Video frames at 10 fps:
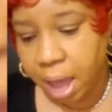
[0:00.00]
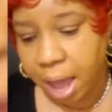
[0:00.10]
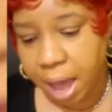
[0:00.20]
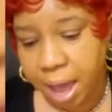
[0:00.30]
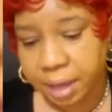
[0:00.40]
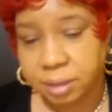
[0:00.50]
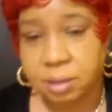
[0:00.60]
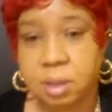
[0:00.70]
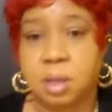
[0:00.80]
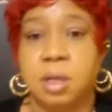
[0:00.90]

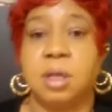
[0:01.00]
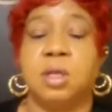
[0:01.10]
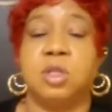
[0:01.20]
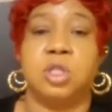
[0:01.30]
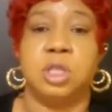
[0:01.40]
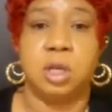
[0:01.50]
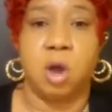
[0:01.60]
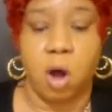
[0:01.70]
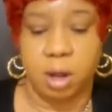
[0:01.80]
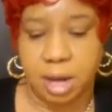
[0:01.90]
And she
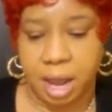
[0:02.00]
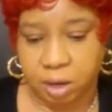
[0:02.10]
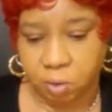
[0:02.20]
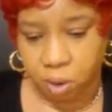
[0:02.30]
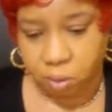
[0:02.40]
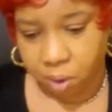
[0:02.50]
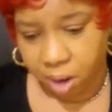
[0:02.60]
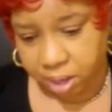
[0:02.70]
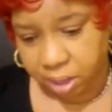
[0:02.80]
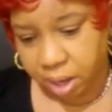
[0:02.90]
called
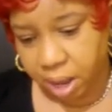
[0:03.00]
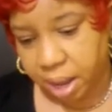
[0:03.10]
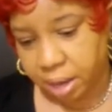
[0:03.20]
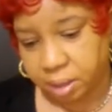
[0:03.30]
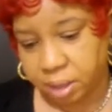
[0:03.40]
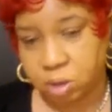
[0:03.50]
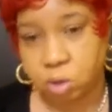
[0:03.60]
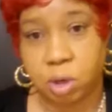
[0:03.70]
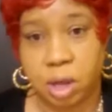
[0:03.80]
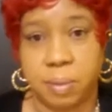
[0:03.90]
911 and they
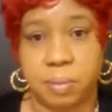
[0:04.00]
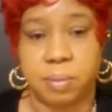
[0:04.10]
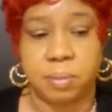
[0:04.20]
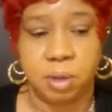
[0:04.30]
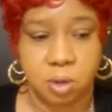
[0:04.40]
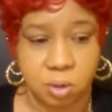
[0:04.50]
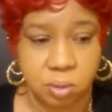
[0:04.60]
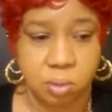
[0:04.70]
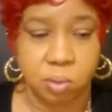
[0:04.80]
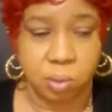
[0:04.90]
took him,
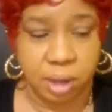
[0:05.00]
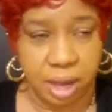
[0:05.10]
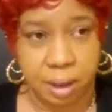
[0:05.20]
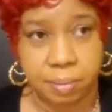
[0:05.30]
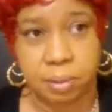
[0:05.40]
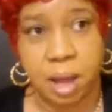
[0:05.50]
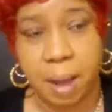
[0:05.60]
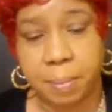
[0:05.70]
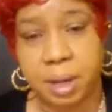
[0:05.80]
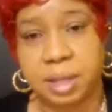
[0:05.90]
the
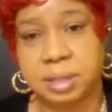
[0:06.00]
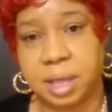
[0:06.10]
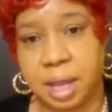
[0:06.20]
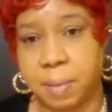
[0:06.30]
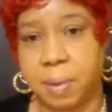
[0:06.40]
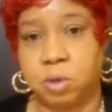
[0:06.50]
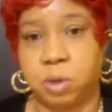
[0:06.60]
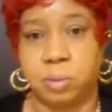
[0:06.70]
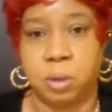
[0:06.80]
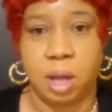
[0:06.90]
ambulance came and
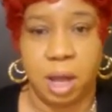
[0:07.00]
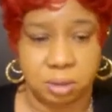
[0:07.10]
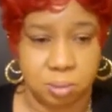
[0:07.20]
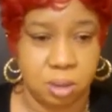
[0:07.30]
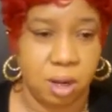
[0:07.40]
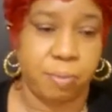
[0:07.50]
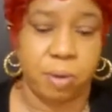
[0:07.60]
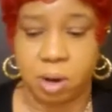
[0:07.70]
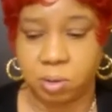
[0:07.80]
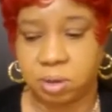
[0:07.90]
took him to the hospital. They
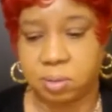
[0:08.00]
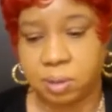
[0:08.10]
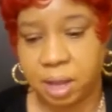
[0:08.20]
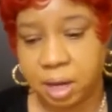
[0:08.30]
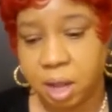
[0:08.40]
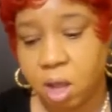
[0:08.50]
pronounced him dead.